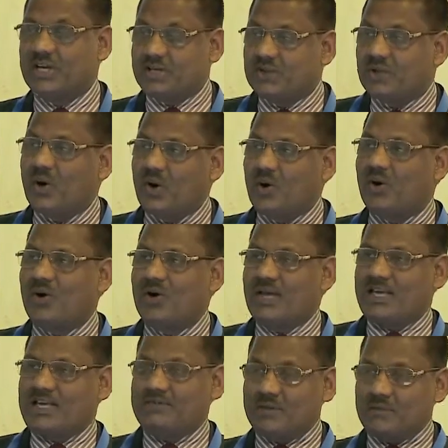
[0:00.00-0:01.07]

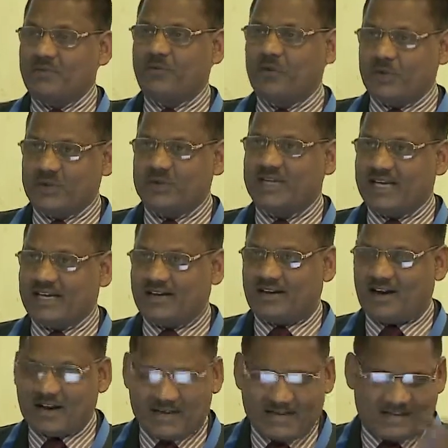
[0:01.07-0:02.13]
Even before you take an
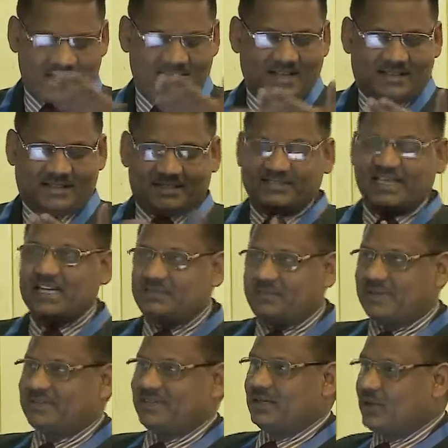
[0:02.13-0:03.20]
order, the
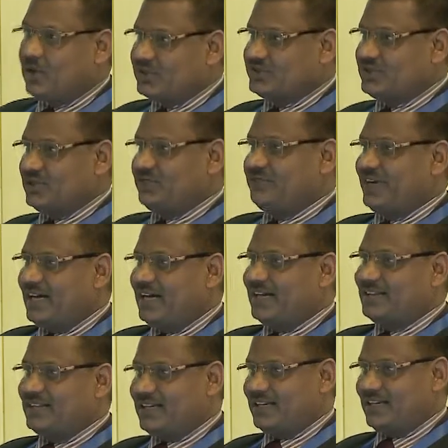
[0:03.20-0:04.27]
salesperson goes to the field
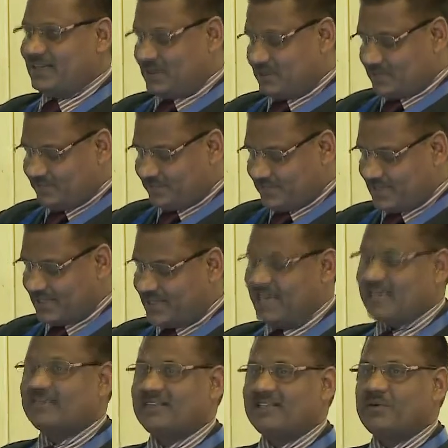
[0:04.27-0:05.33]
and then,
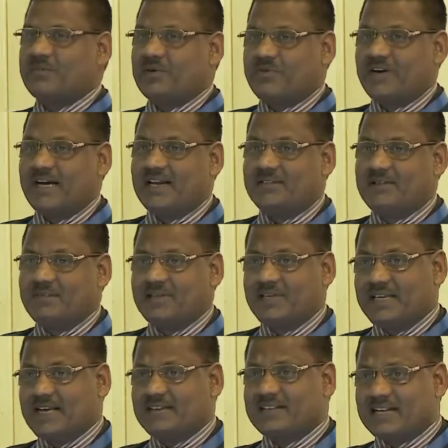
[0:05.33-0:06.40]
he's in the profile of the field,
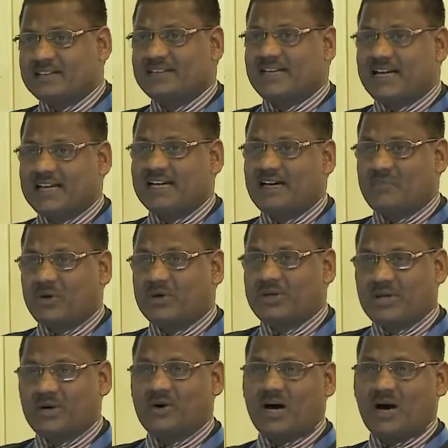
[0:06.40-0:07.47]
he gets the data about,
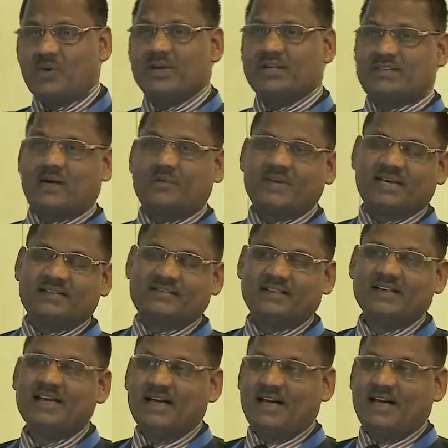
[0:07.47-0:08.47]
how he has,